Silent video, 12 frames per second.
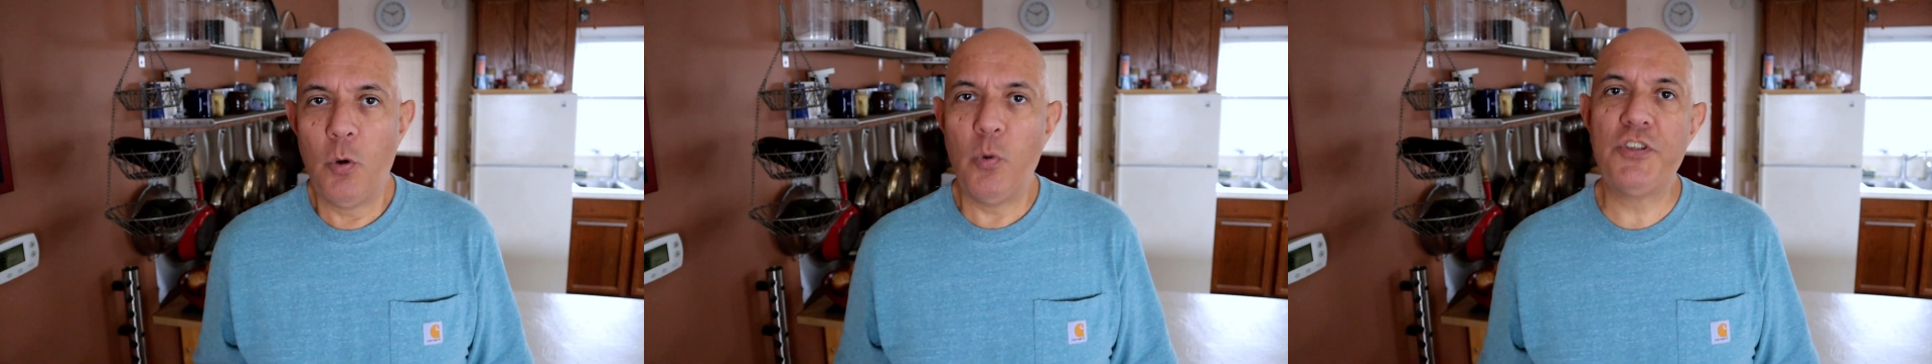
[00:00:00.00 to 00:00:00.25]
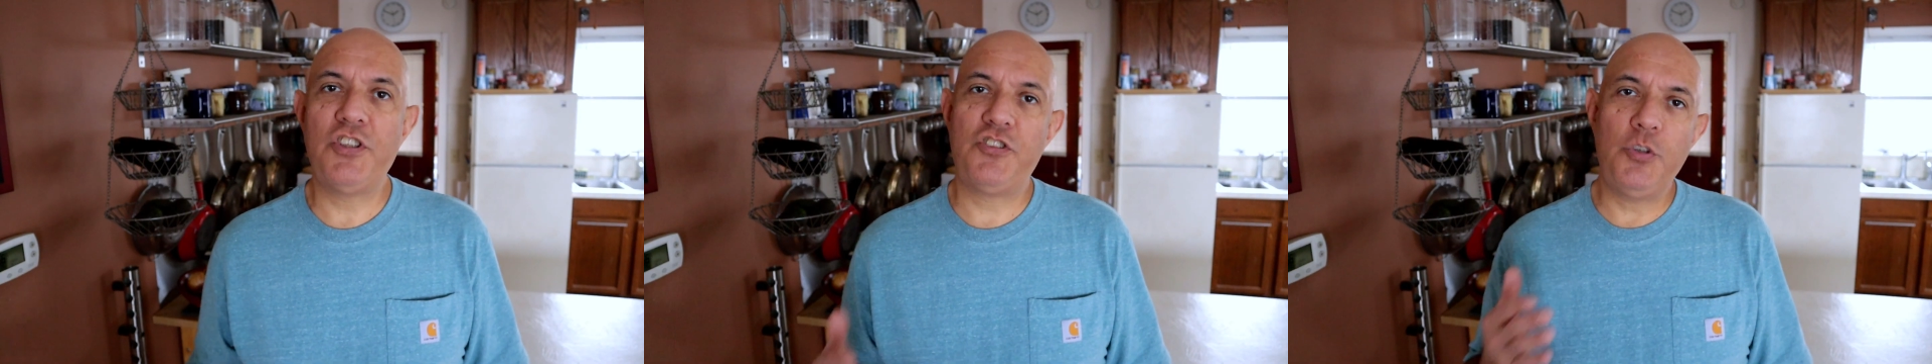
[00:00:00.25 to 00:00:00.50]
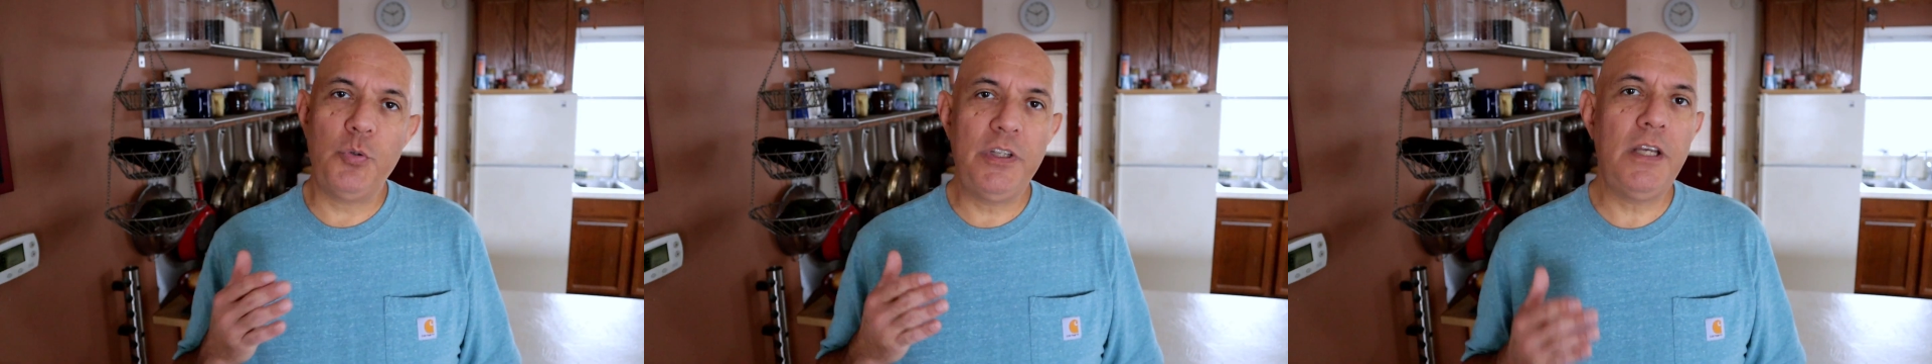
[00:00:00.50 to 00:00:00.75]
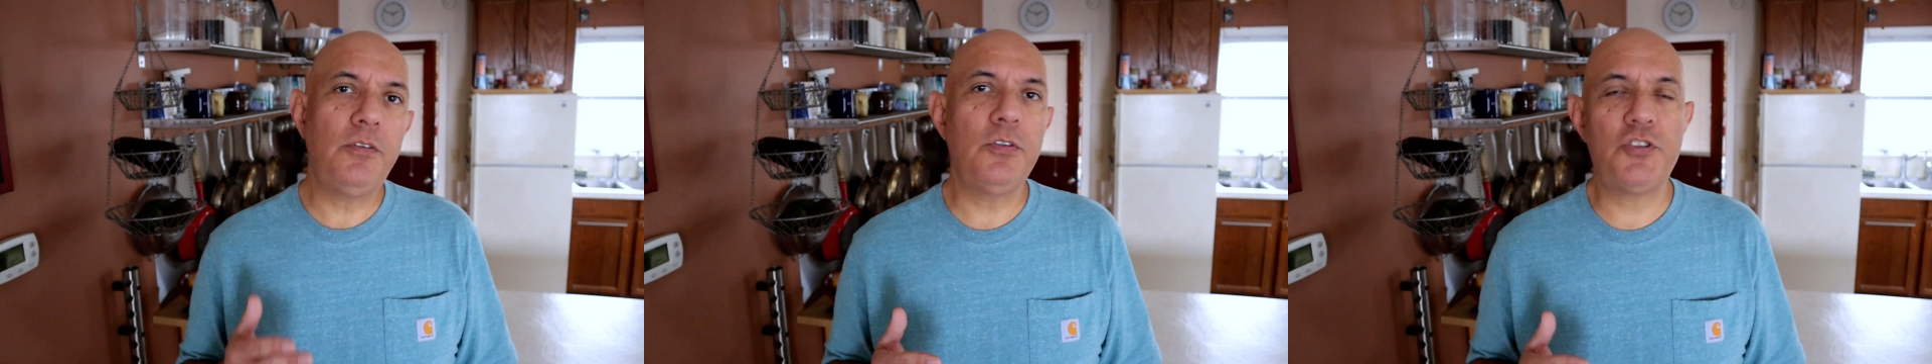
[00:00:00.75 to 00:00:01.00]
which is you
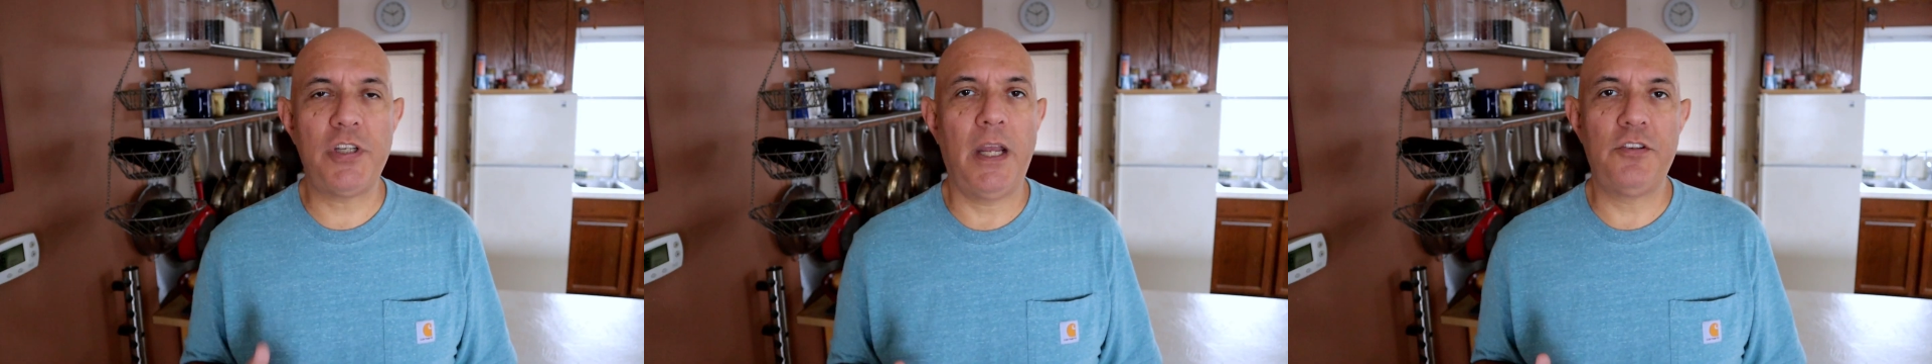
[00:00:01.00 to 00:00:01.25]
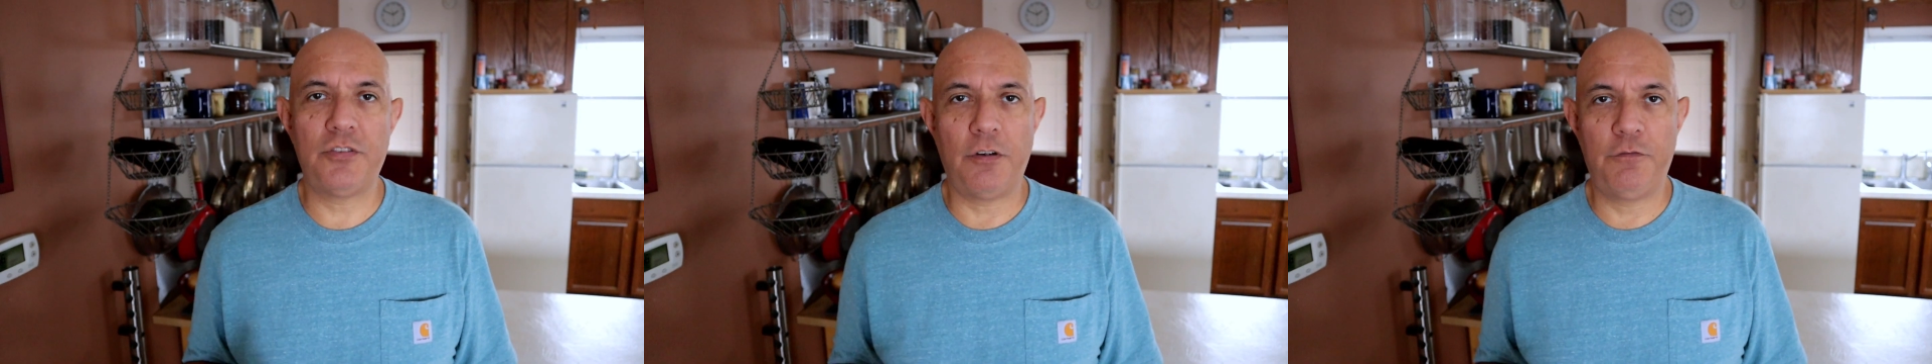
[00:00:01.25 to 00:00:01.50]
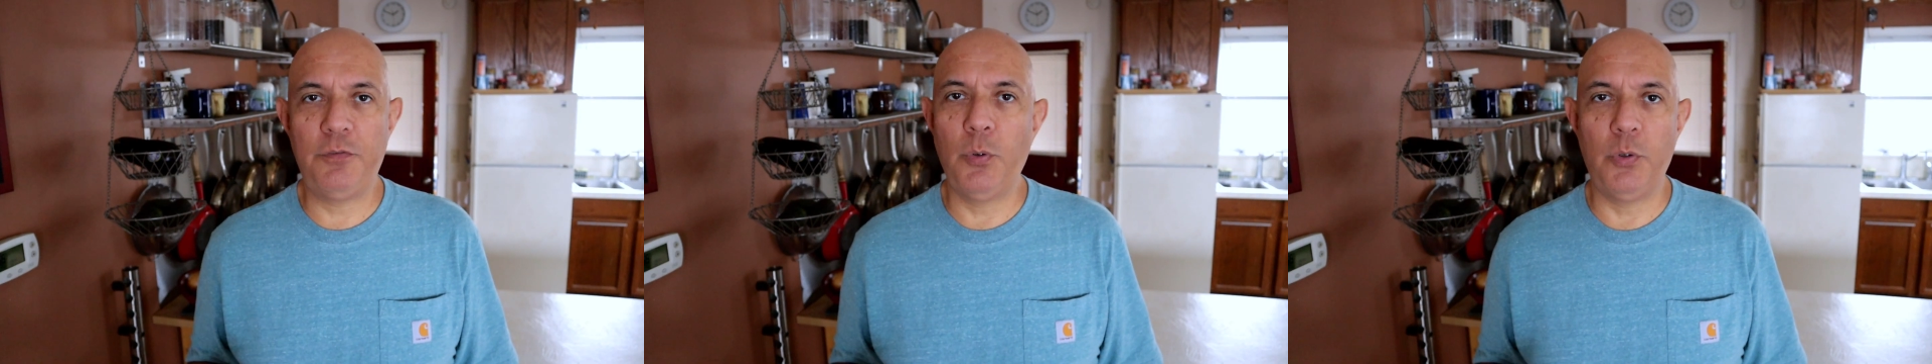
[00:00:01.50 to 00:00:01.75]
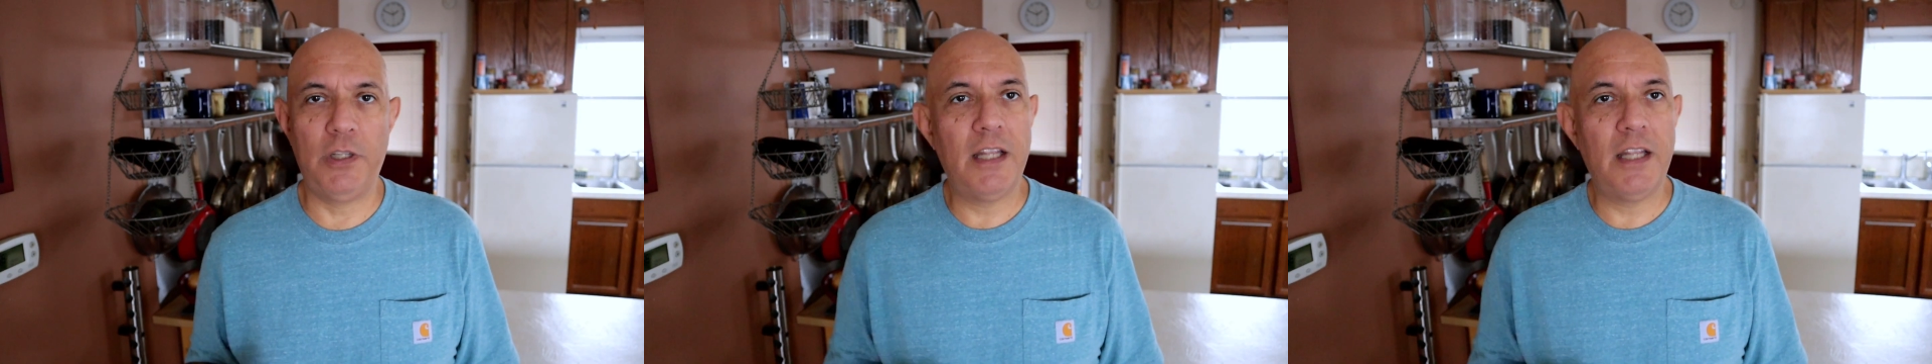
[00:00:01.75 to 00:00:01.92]
need to change their food.